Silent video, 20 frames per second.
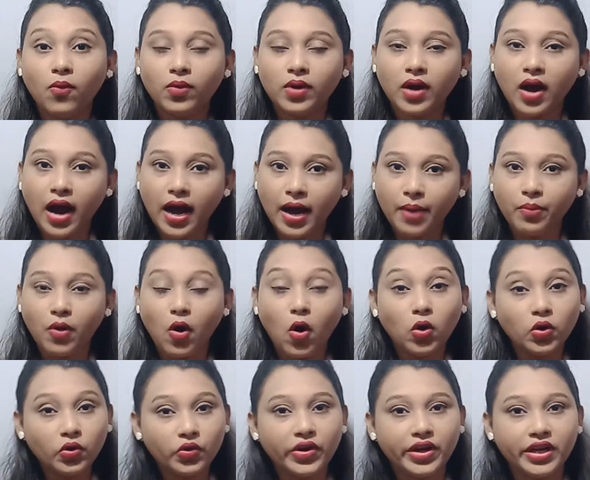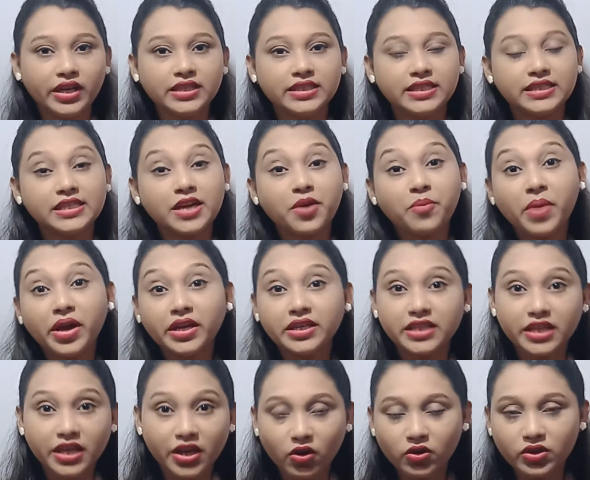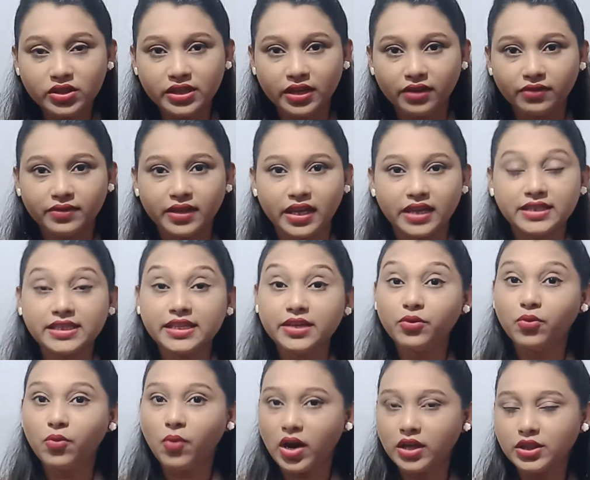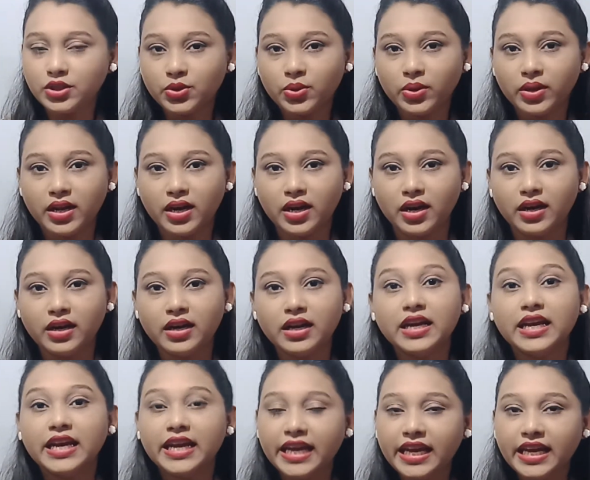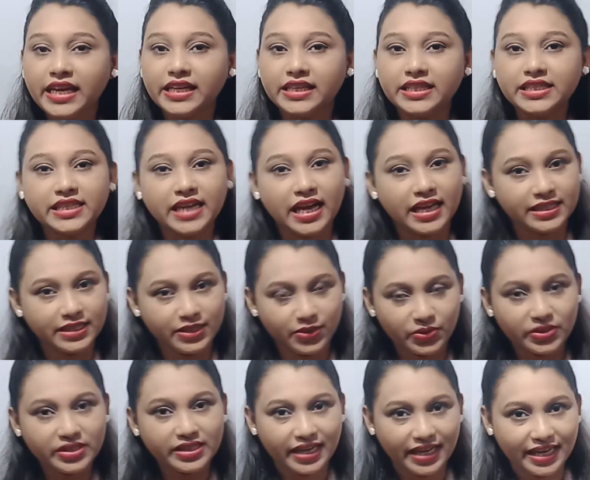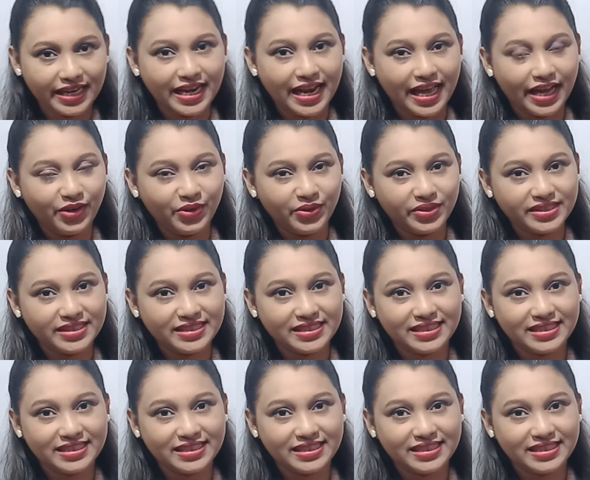have already determined yourself that you want to learn English as your second language.